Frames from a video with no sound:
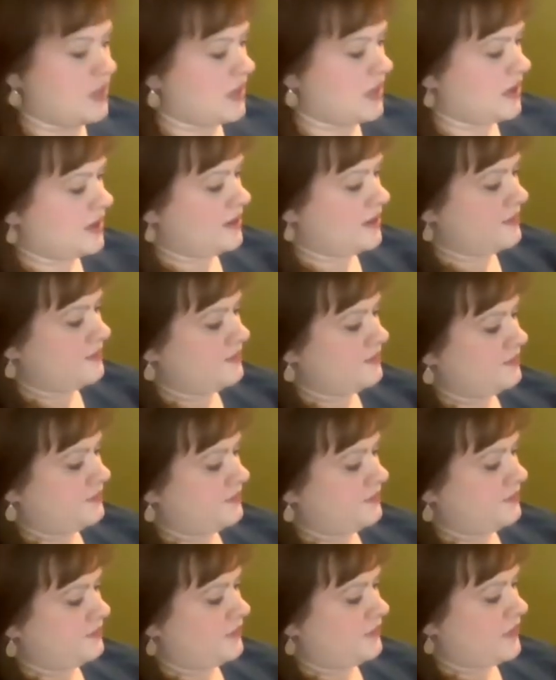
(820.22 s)
Okay.
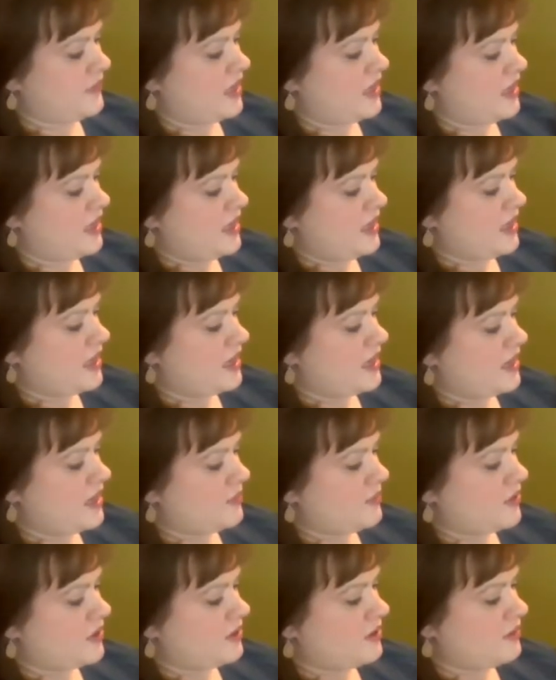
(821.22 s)
And
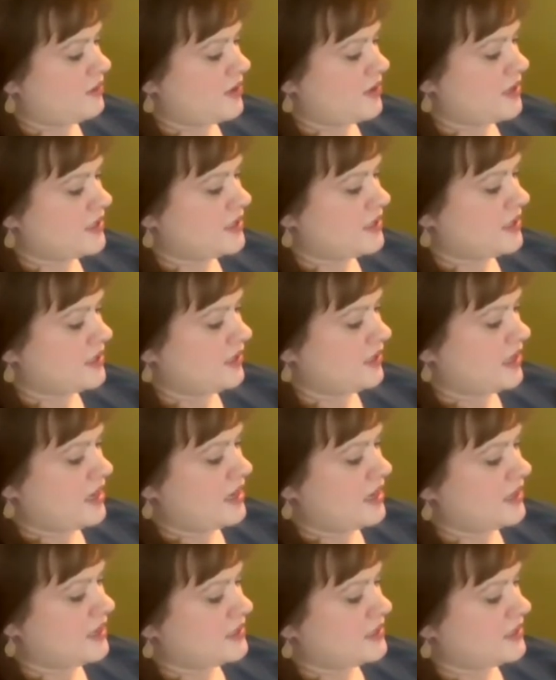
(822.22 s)
I'm going to erase the
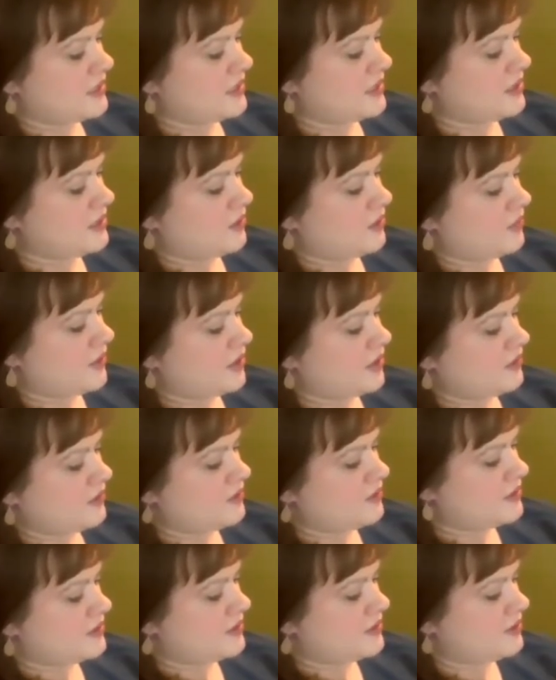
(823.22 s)
lines in the
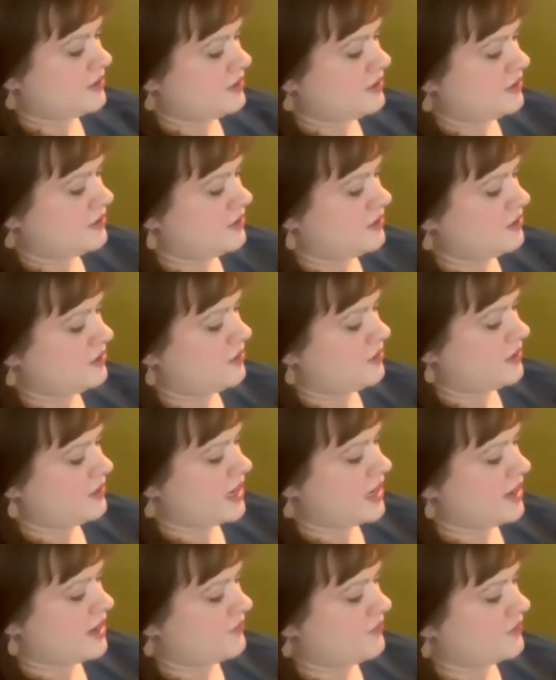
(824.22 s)
wheels. You don't
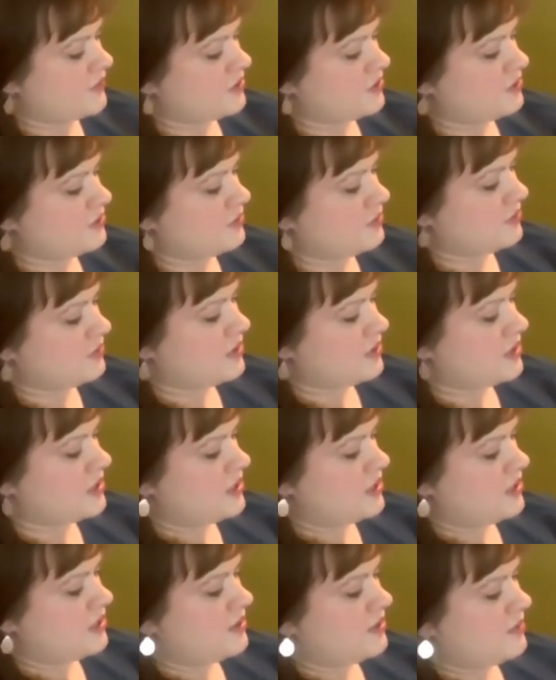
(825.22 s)
have to,
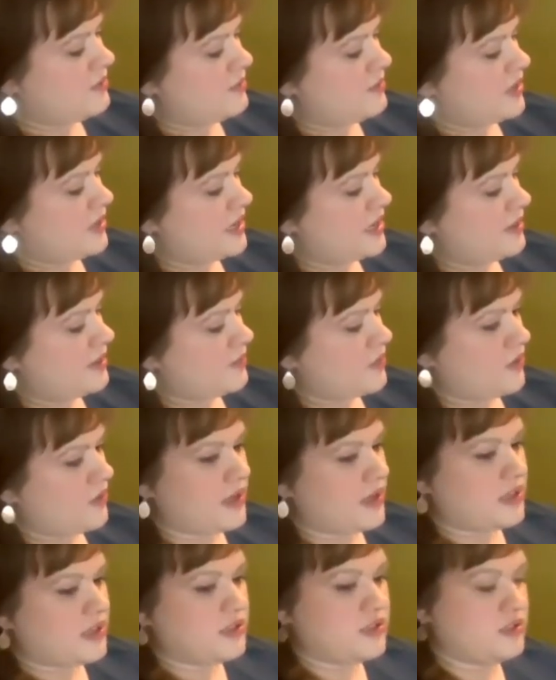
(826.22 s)
but I'm
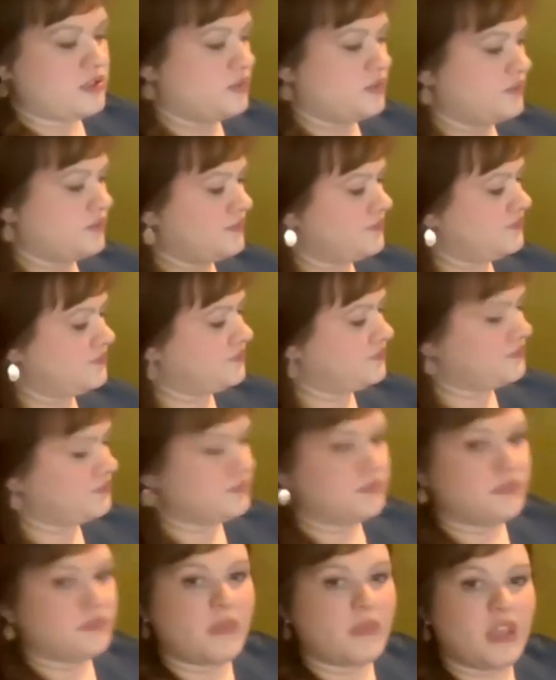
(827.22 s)
going to.
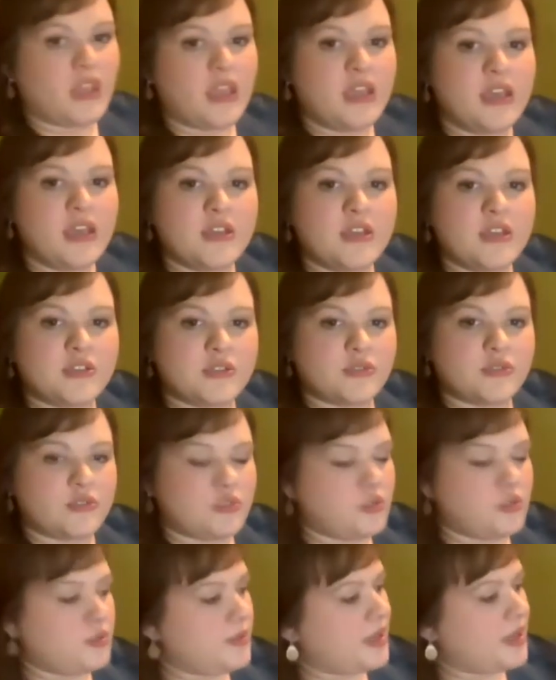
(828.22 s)
So
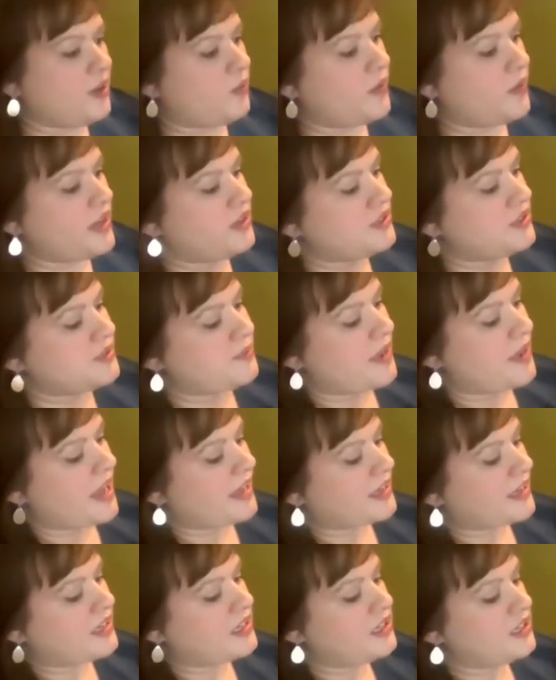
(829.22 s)
two big wheels
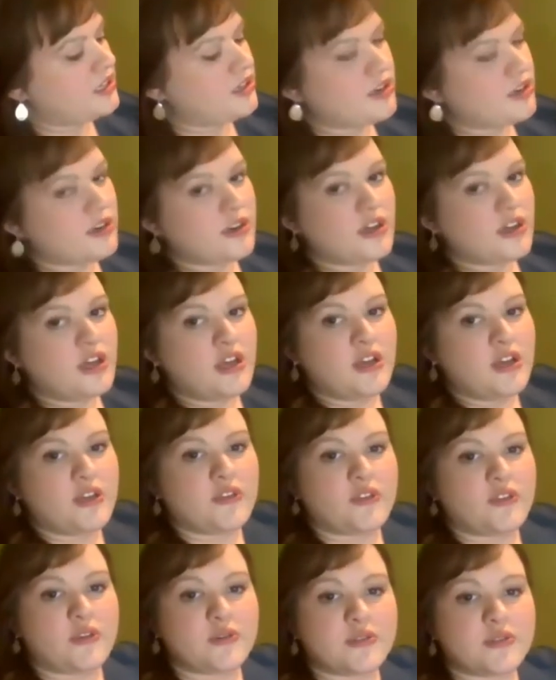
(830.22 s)
back here.
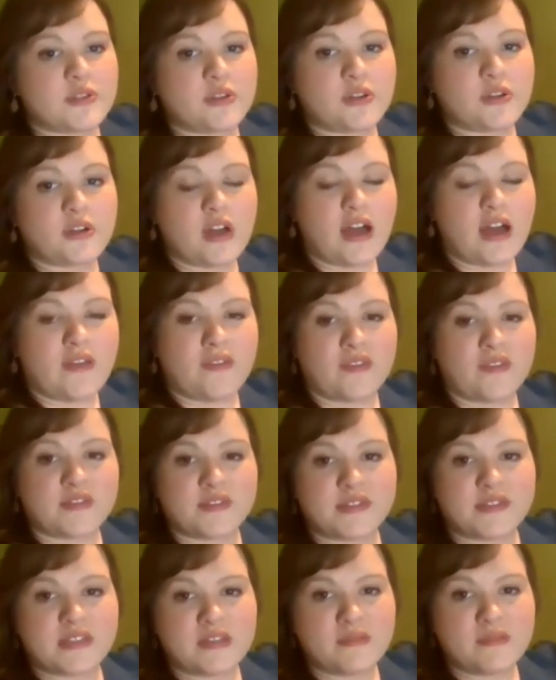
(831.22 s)
Those are on the
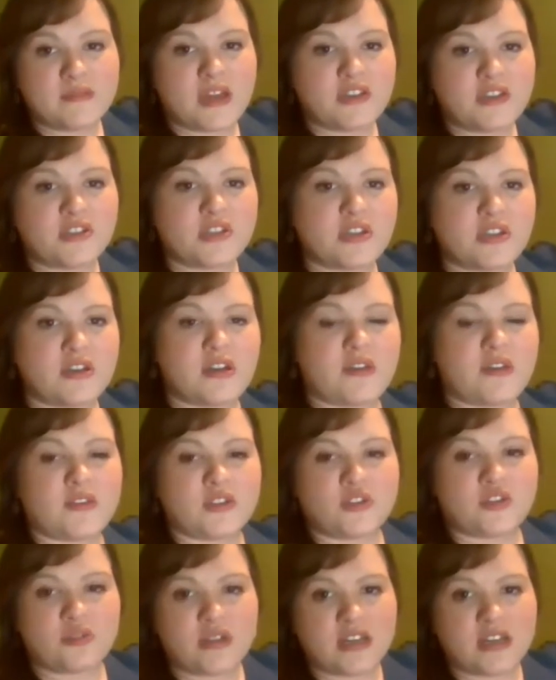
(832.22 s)
steam engine. On the
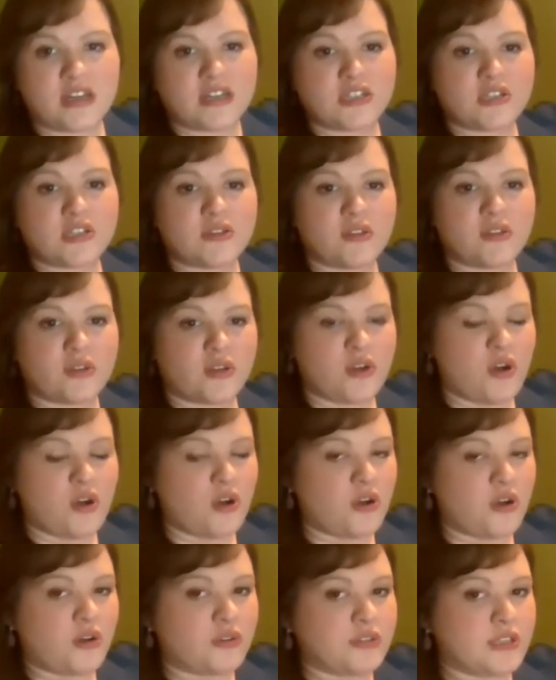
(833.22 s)
train engine, they're
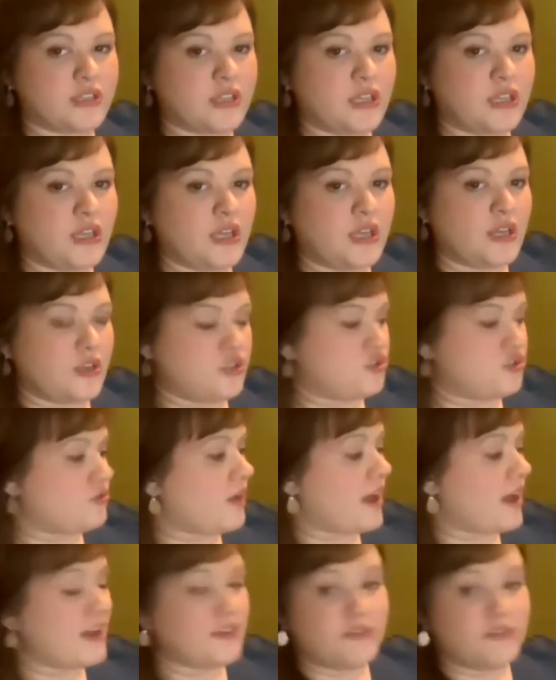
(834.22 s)
called
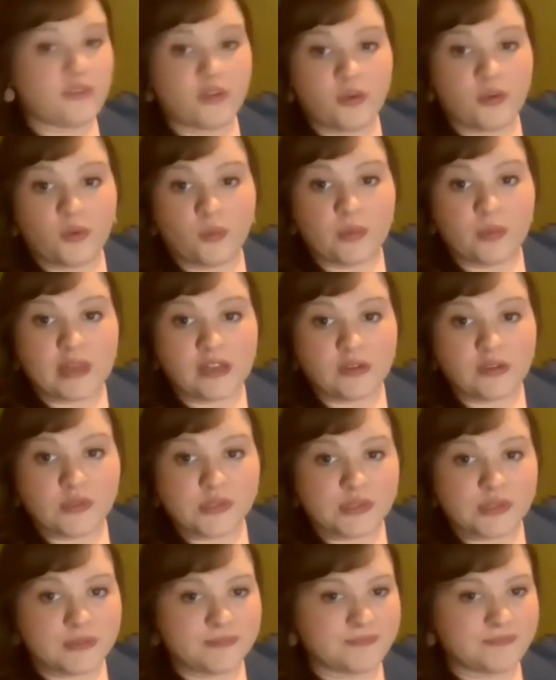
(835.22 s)
drive
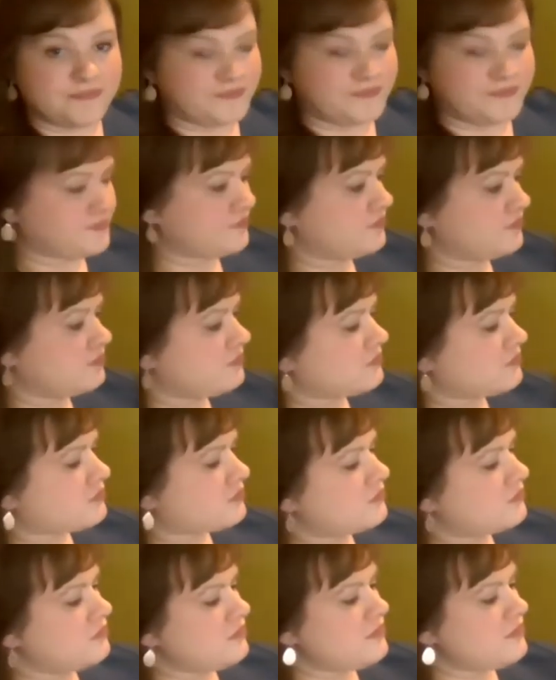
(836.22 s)
wheels.
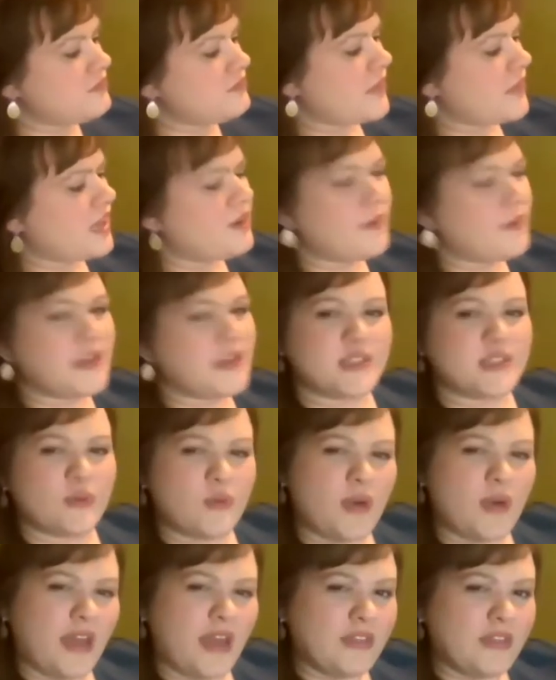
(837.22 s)
And you might say,
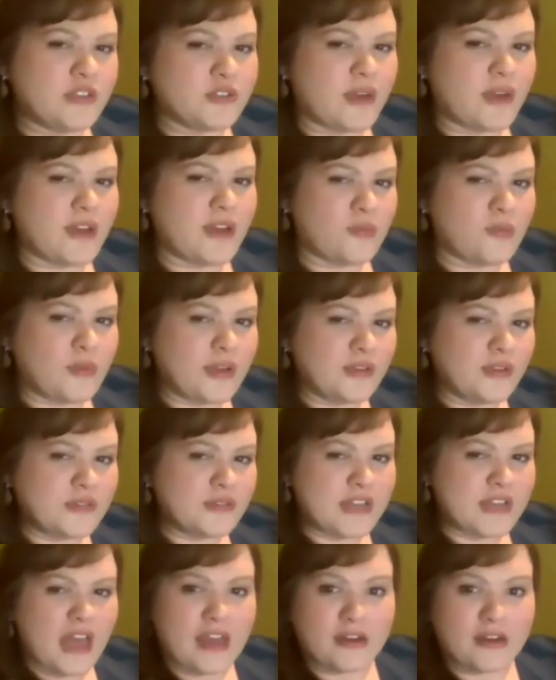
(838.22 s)
why the drive
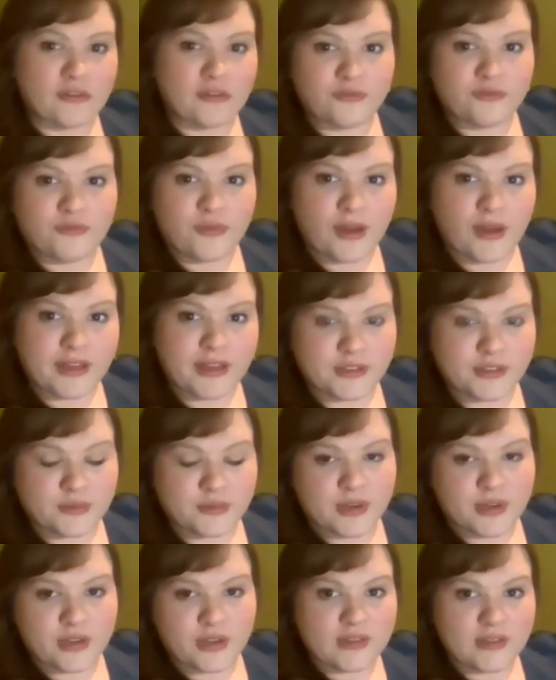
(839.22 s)
wheels not in front
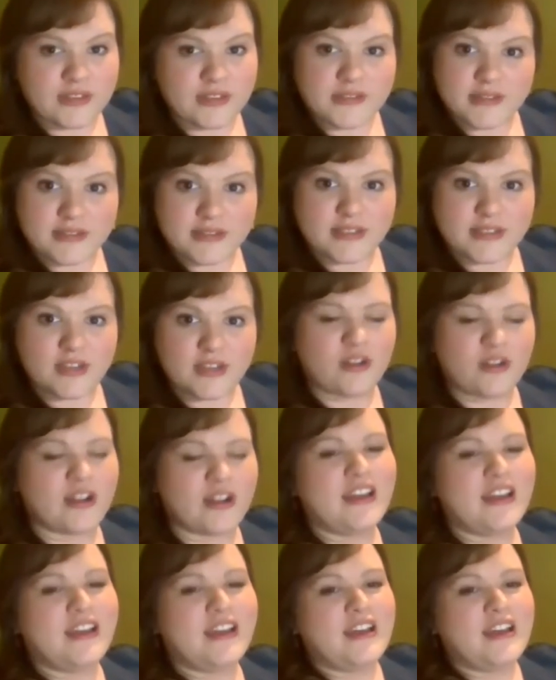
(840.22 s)
where you can steer?